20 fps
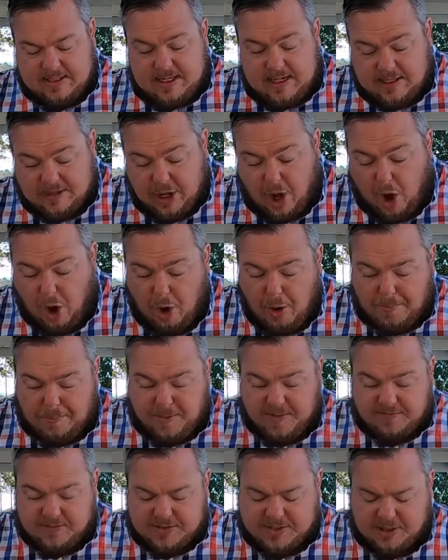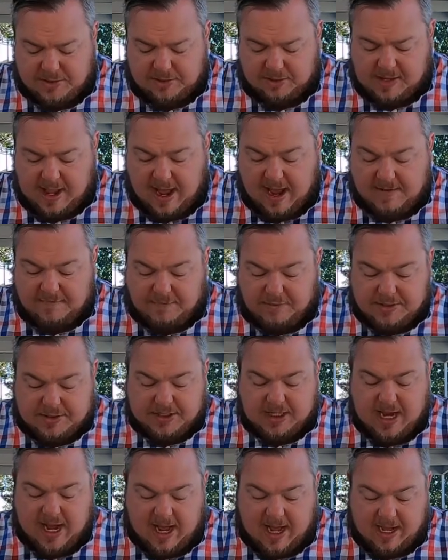and the hope of eternal life, which
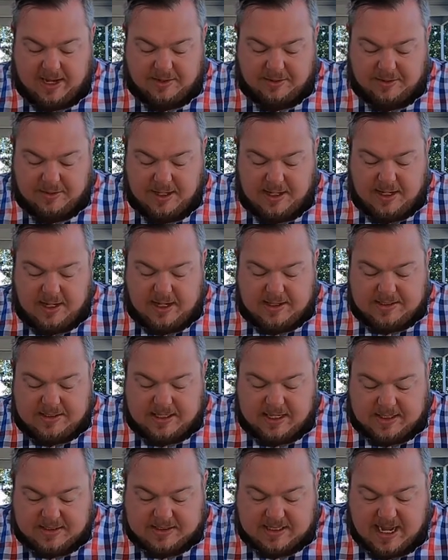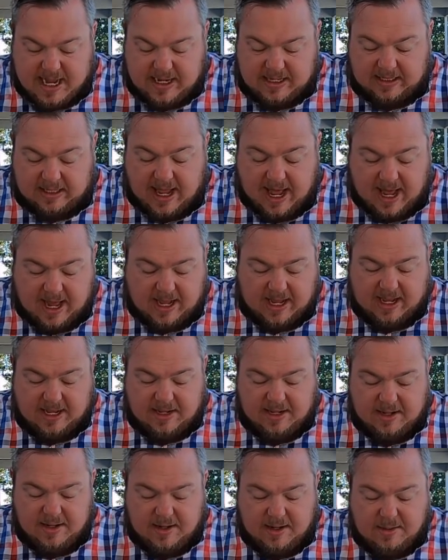God, who does not lie,